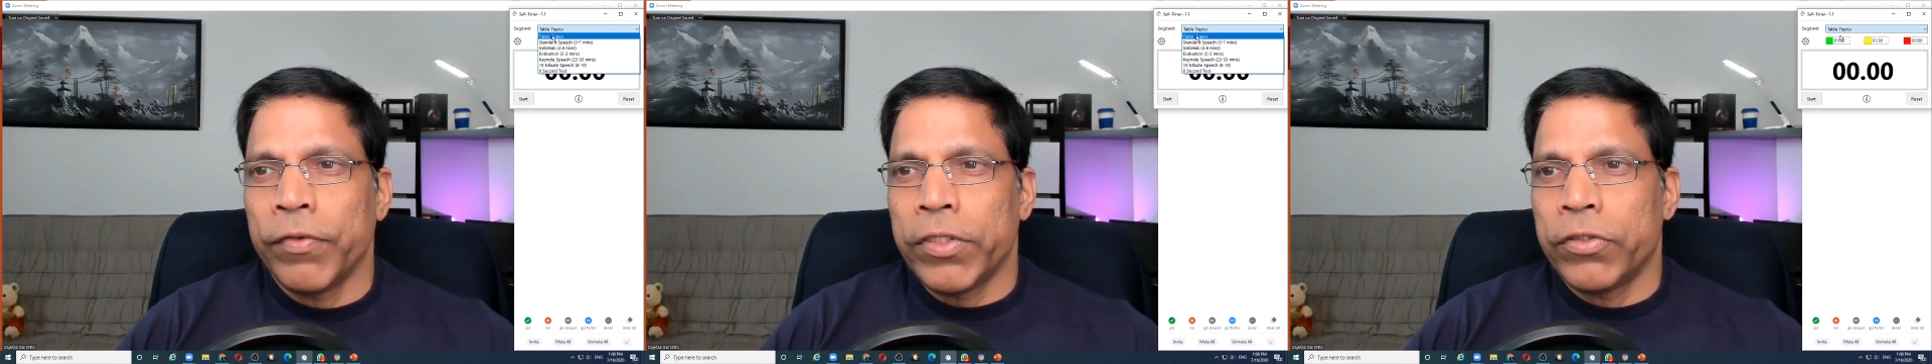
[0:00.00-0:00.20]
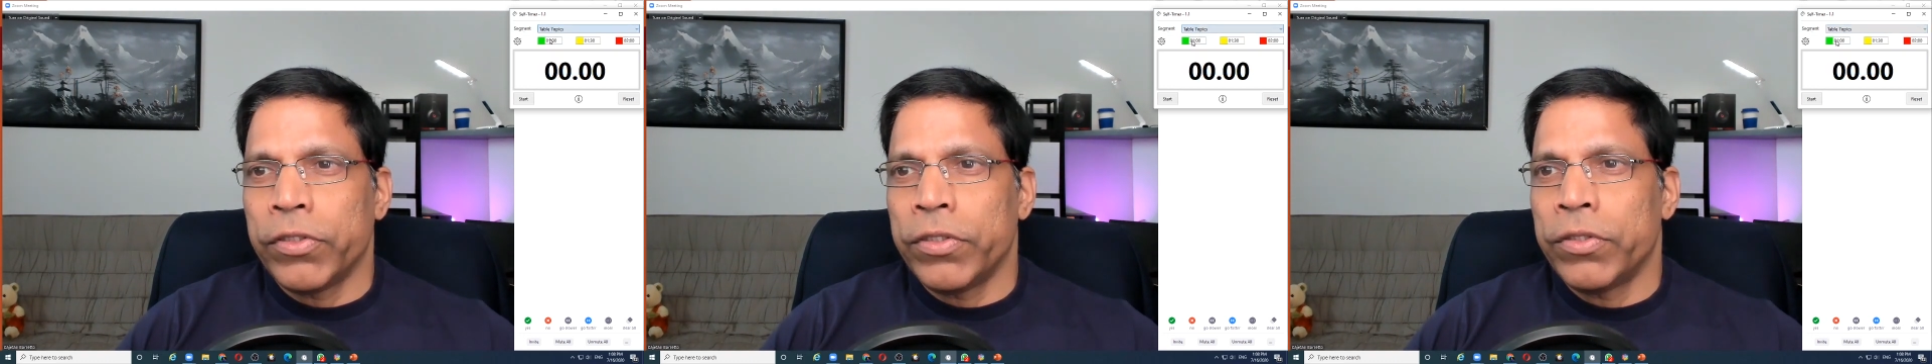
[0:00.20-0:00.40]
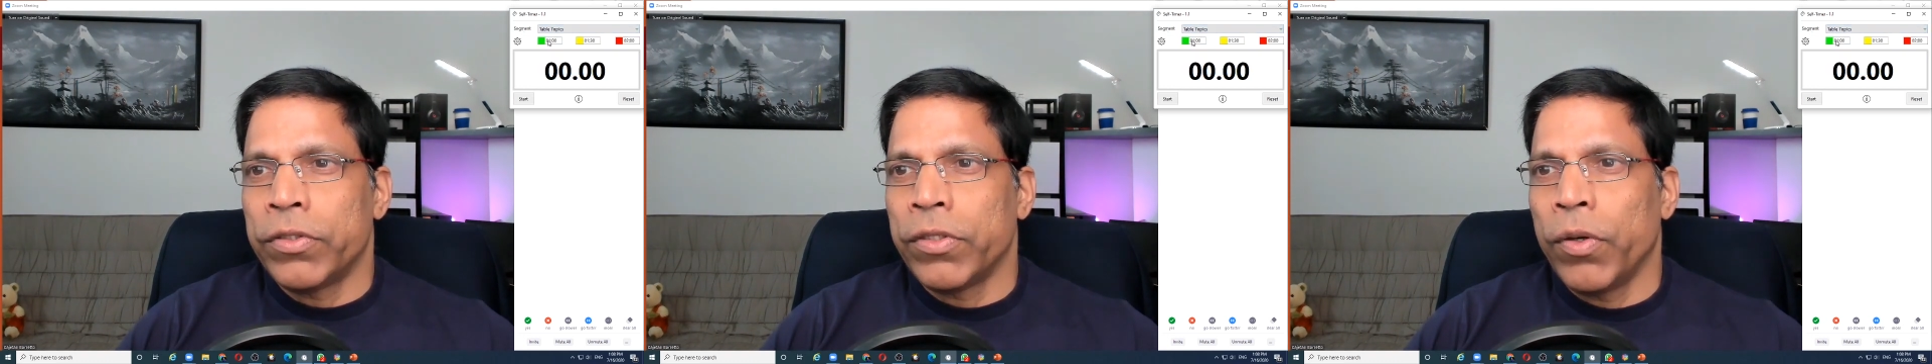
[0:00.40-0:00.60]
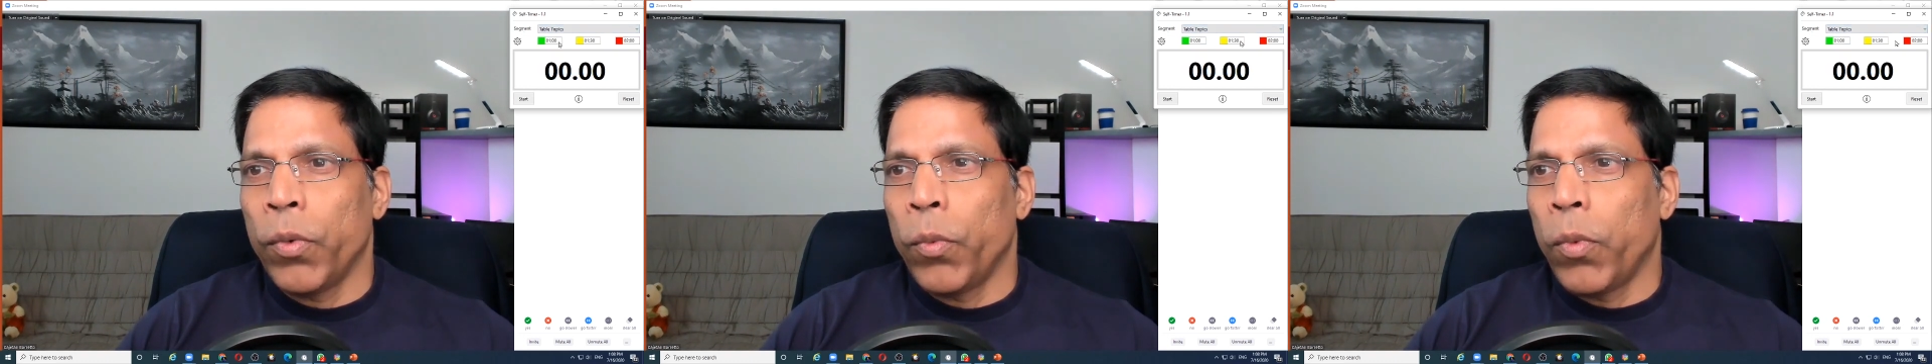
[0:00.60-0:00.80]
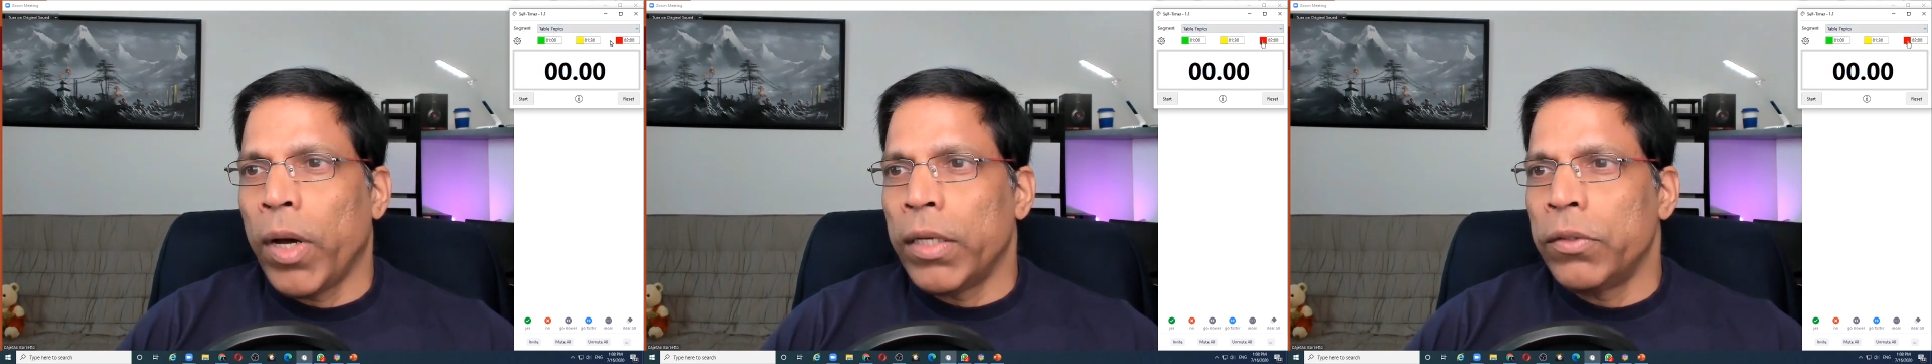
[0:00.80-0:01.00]
which is
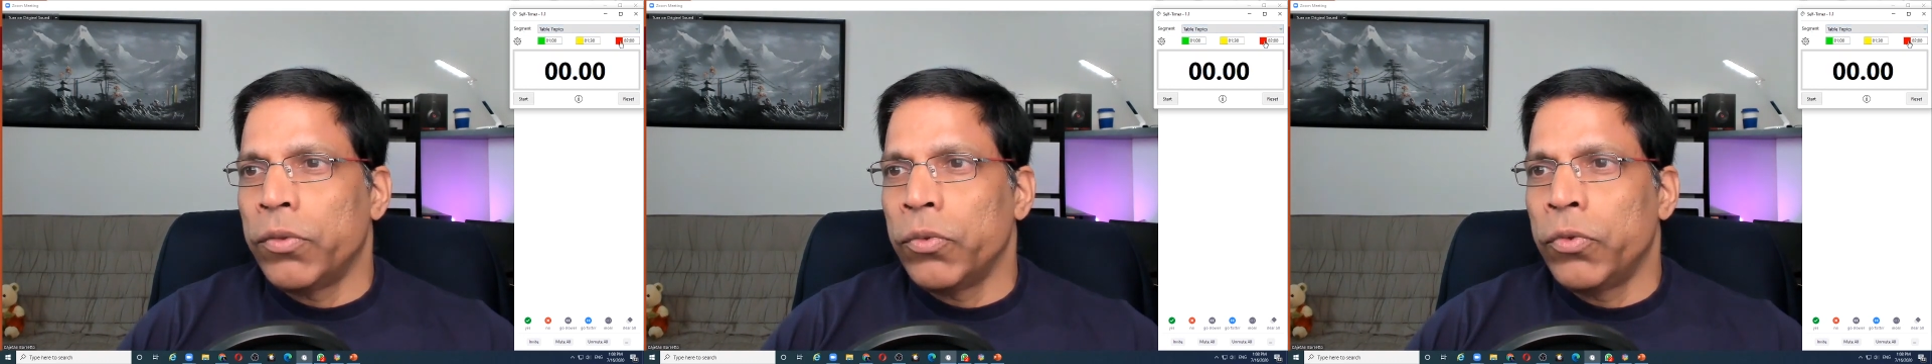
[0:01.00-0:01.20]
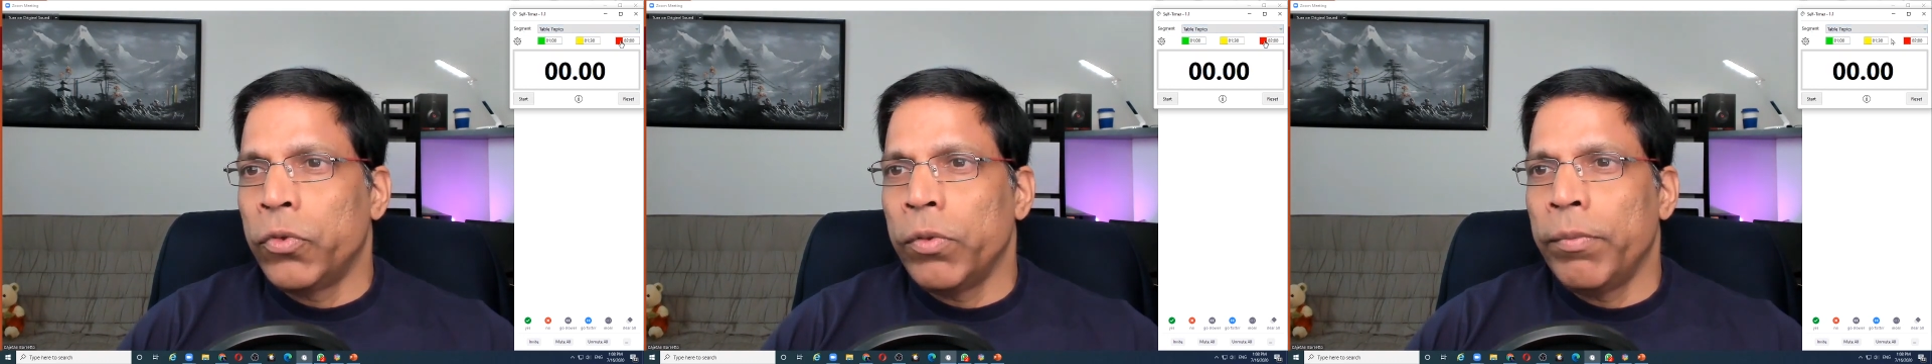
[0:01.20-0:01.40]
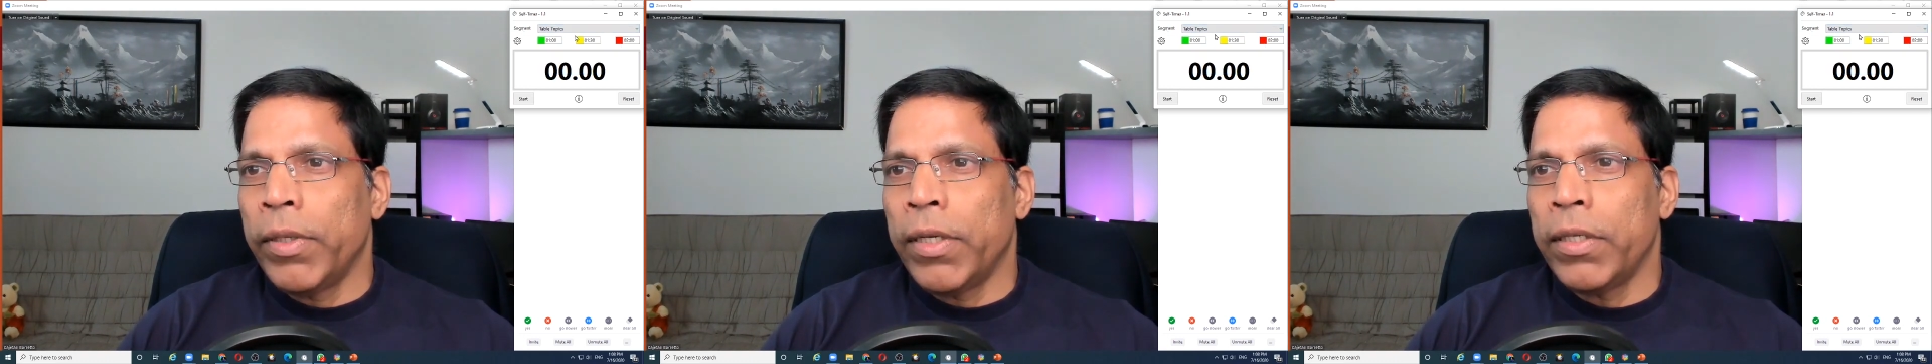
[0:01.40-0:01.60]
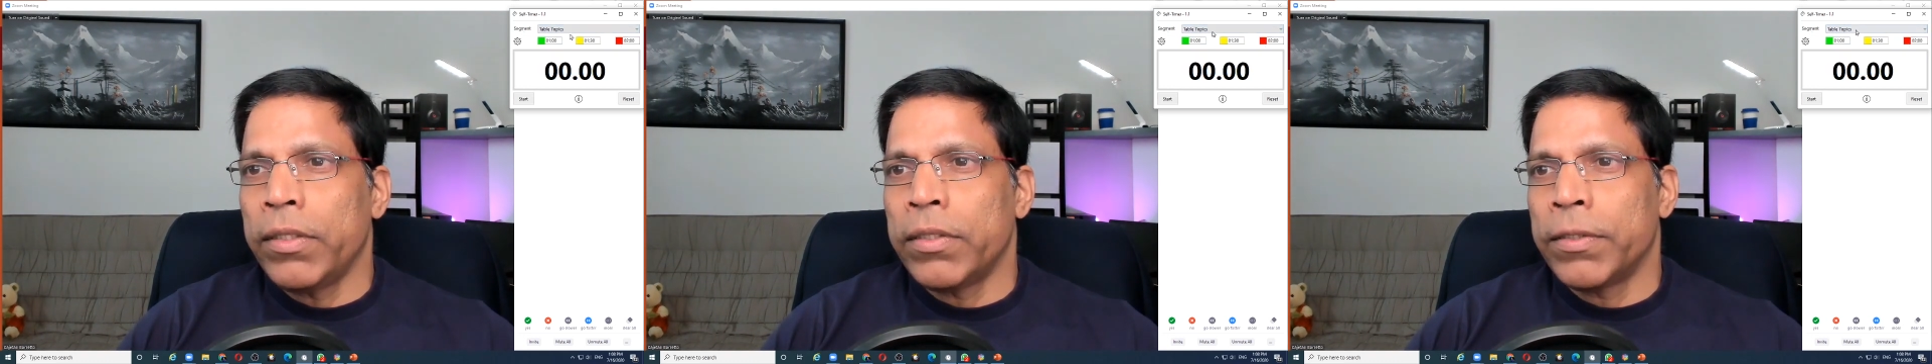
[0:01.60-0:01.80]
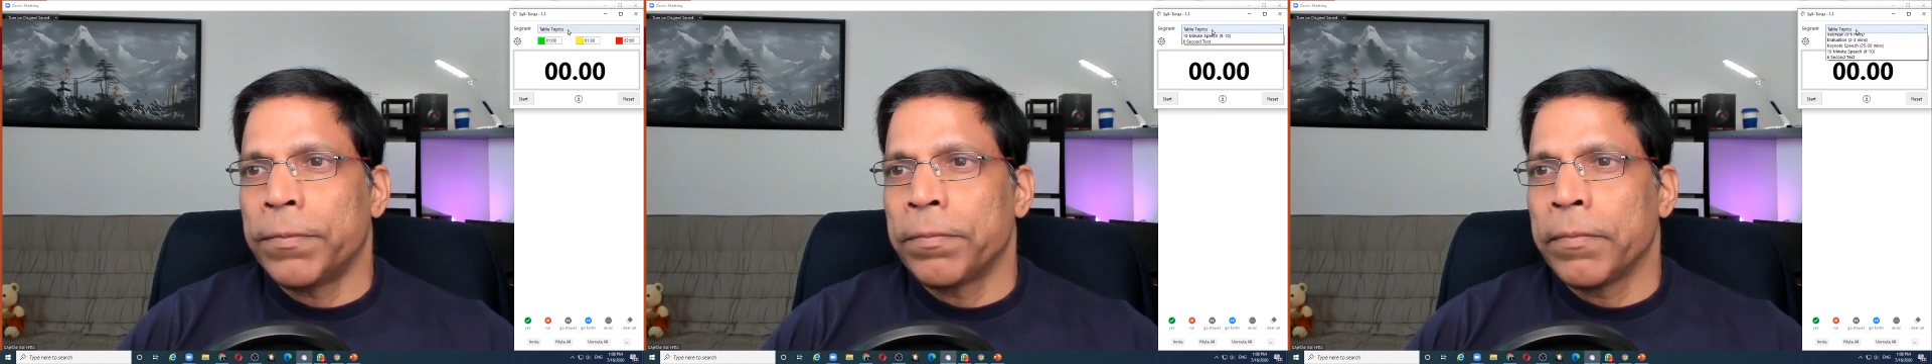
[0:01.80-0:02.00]
one to two
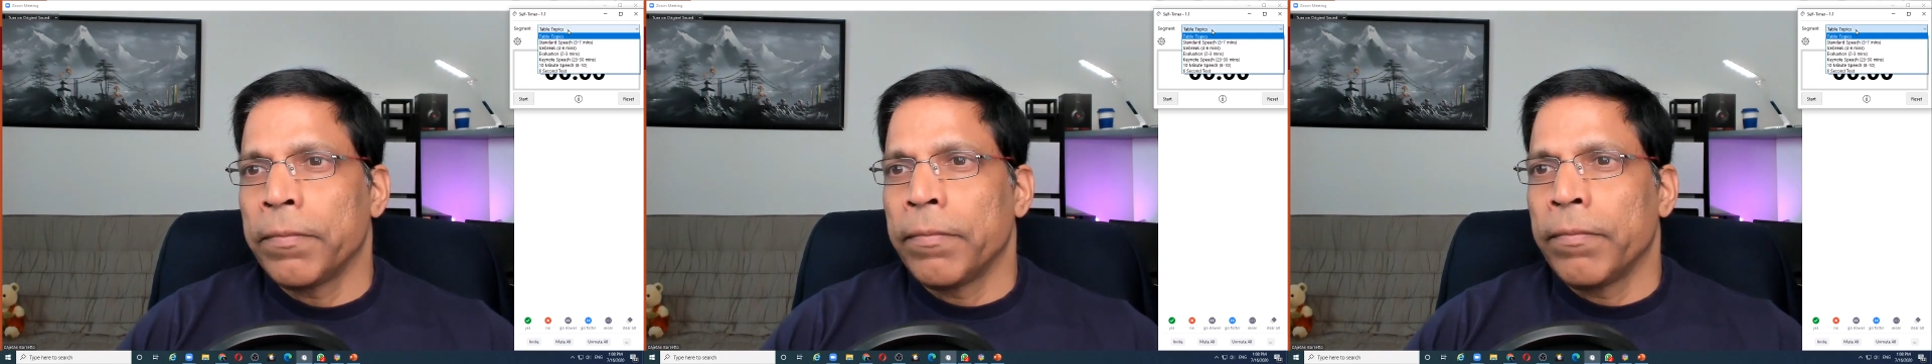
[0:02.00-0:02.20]
minutes,